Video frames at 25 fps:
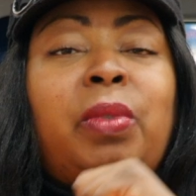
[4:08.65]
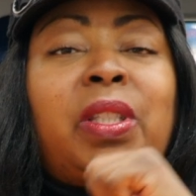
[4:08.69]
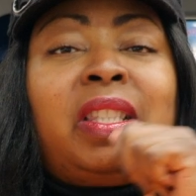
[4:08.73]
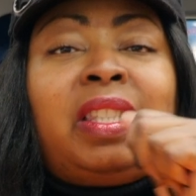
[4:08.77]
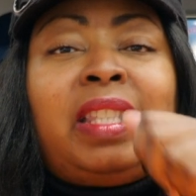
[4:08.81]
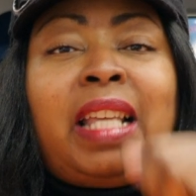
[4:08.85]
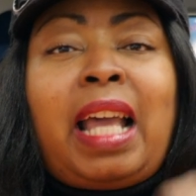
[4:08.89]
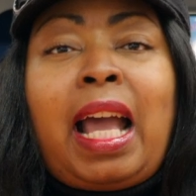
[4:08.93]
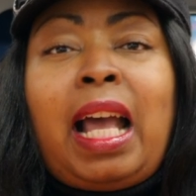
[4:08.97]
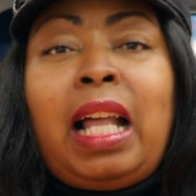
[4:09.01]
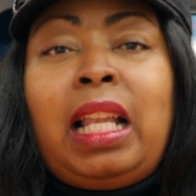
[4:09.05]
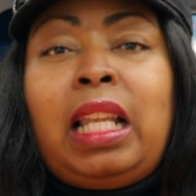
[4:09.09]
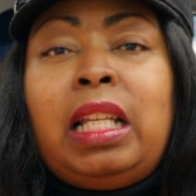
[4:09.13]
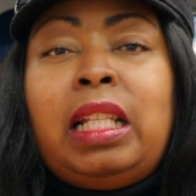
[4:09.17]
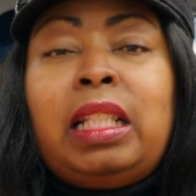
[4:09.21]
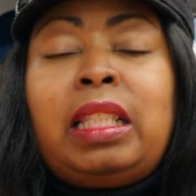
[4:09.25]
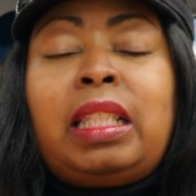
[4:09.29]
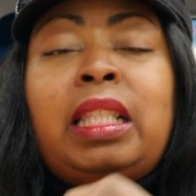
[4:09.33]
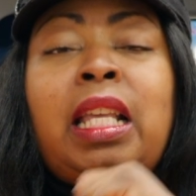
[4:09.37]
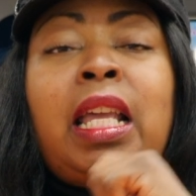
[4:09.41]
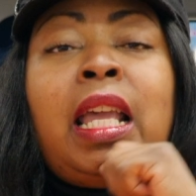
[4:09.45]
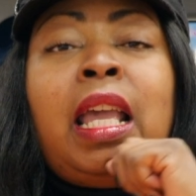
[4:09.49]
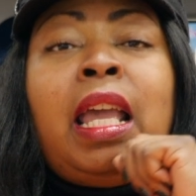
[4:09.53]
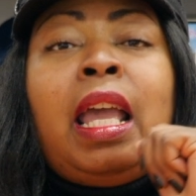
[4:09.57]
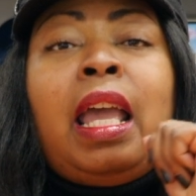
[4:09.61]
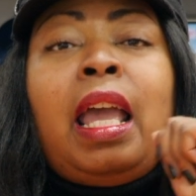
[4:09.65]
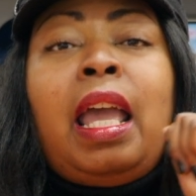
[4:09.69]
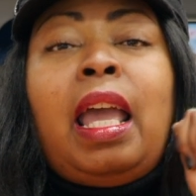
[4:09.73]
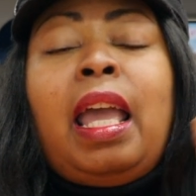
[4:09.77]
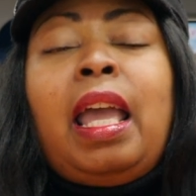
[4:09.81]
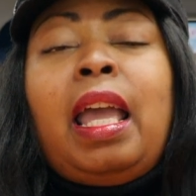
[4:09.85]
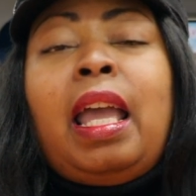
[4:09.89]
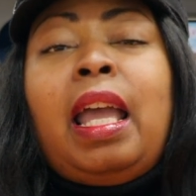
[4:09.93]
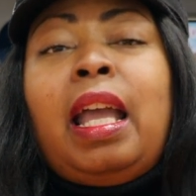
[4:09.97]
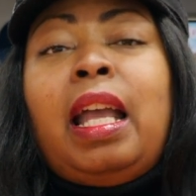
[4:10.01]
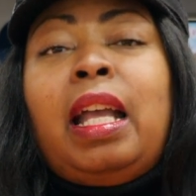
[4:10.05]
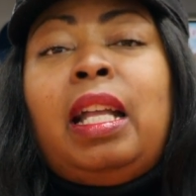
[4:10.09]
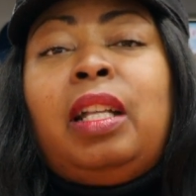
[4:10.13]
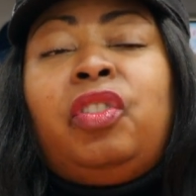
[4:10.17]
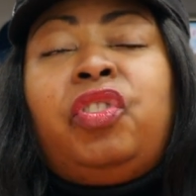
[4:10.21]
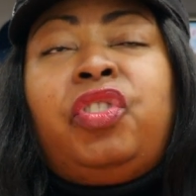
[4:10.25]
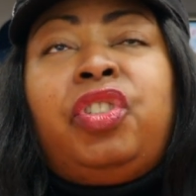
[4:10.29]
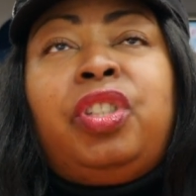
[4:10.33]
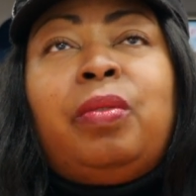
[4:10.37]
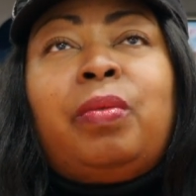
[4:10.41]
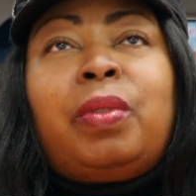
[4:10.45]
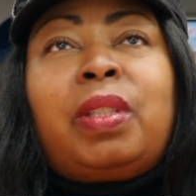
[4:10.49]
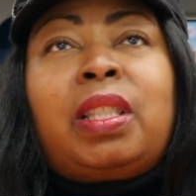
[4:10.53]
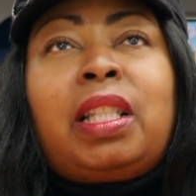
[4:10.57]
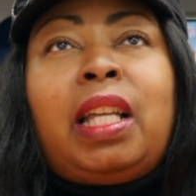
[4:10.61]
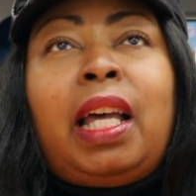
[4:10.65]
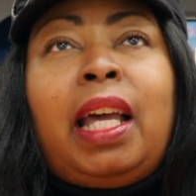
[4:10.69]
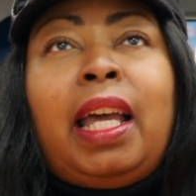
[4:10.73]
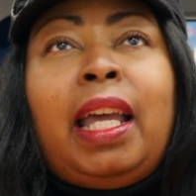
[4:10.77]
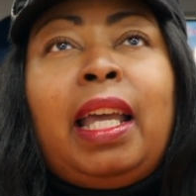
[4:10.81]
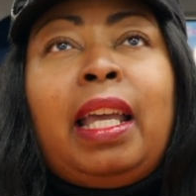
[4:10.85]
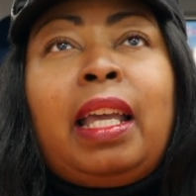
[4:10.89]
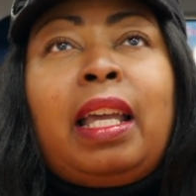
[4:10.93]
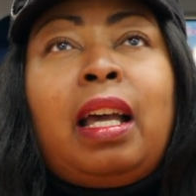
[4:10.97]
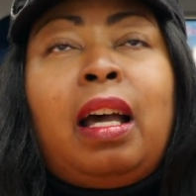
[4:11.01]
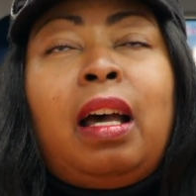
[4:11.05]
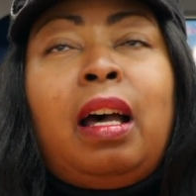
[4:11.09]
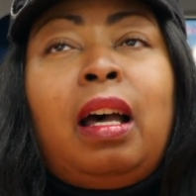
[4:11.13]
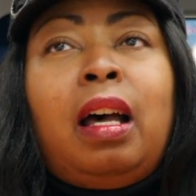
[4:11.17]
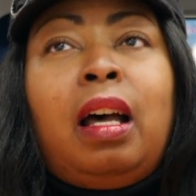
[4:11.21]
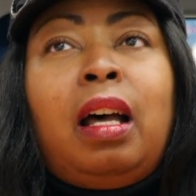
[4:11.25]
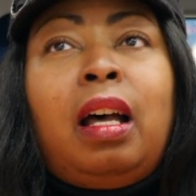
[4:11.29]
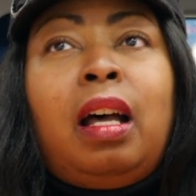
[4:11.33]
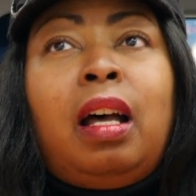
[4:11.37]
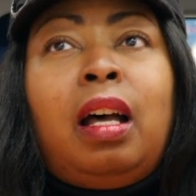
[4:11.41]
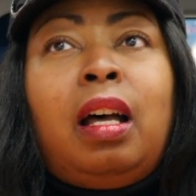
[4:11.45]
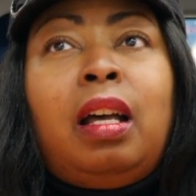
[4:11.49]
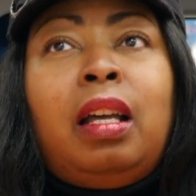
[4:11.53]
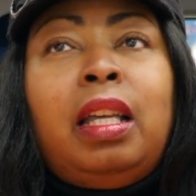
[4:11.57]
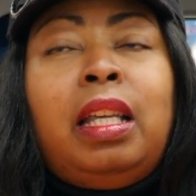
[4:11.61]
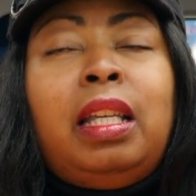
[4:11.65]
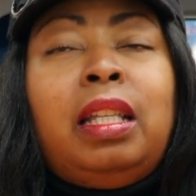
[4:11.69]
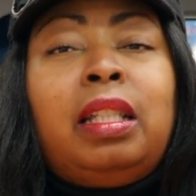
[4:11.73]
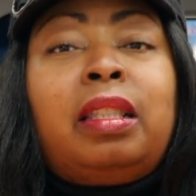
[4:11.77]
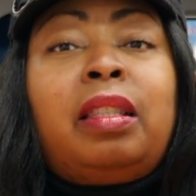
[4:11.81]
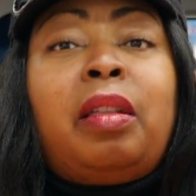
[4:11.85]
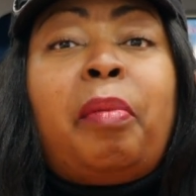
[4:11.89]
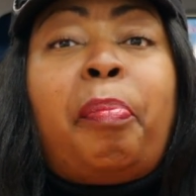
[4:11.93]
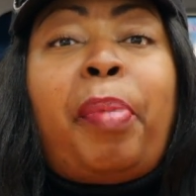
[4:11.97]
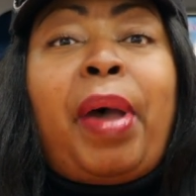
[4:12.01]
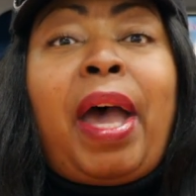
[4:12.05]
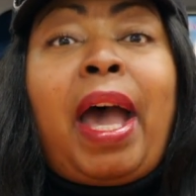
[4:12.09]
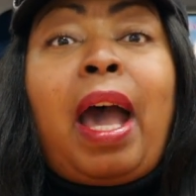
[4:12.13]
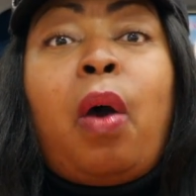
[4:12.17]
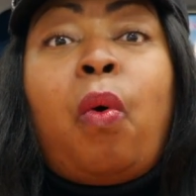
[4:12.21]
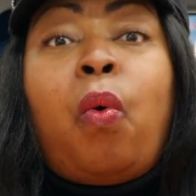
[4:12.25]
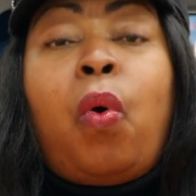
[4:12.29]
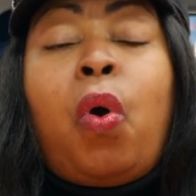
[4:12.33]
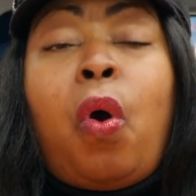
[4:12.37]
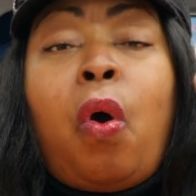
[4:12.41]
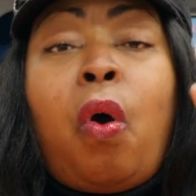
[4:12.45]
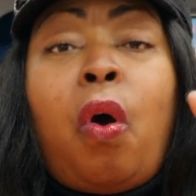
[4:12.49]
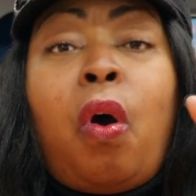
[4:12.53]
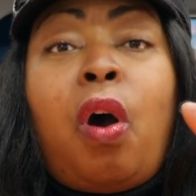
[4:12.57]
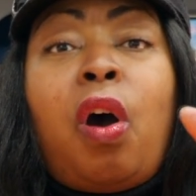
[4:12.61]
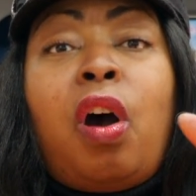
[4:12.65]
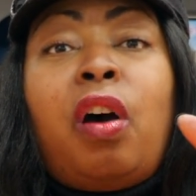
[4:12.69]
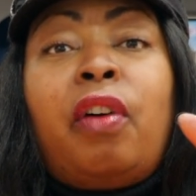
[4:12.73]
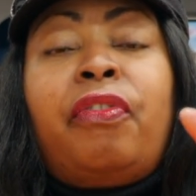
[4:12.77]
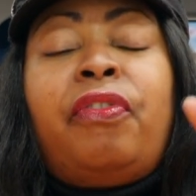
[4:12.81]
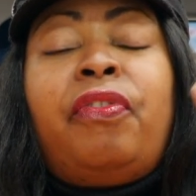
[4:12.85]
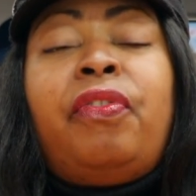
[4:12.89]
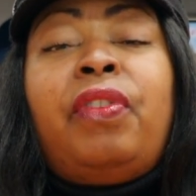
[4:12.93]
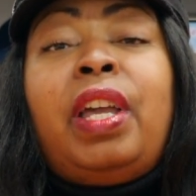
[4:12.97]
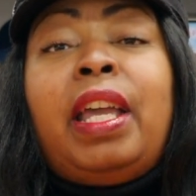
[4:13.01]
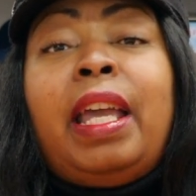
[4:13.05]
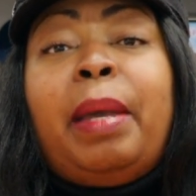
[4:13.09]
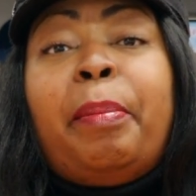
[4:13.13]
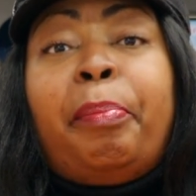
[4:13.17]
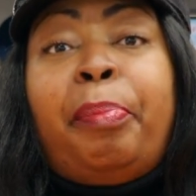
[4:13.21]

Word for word: was silence. And she was like, uh, is the power off?